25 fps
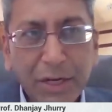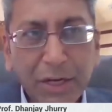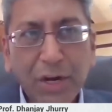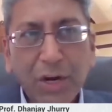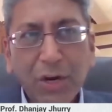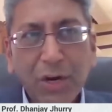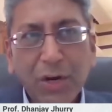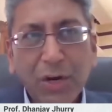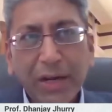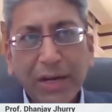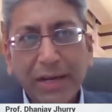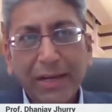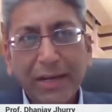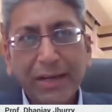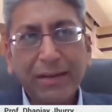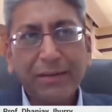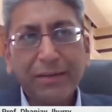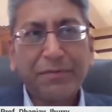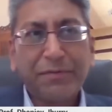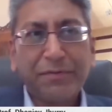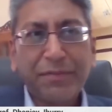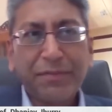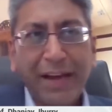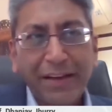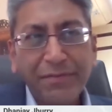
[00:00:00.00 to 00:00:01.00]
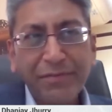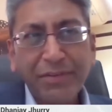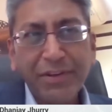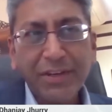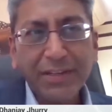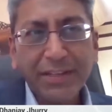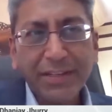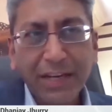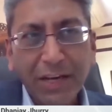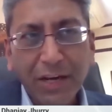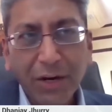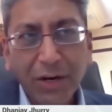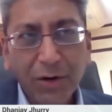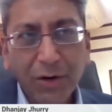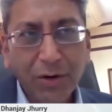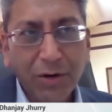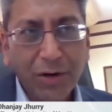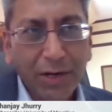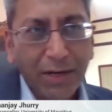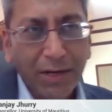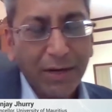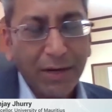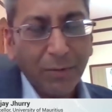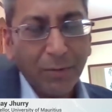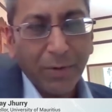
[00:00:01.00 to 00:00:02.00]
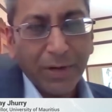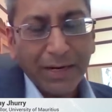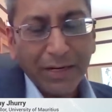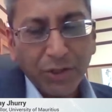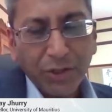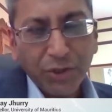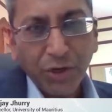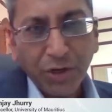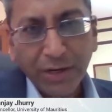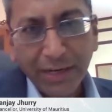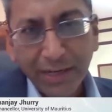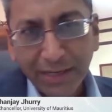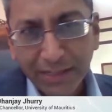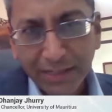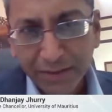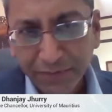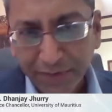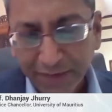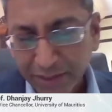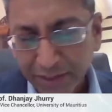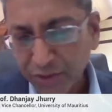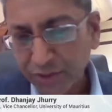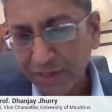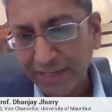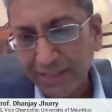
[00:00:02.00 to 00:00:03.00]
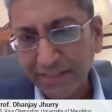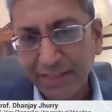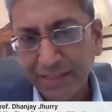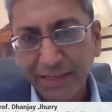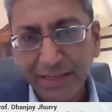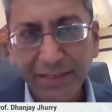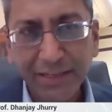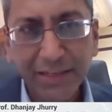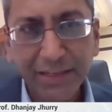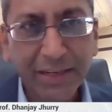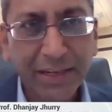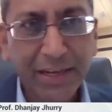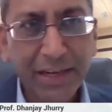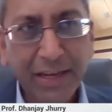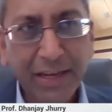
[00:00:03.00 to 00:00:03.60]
know, 5 years ago, when I joined as Vice-Chancellor,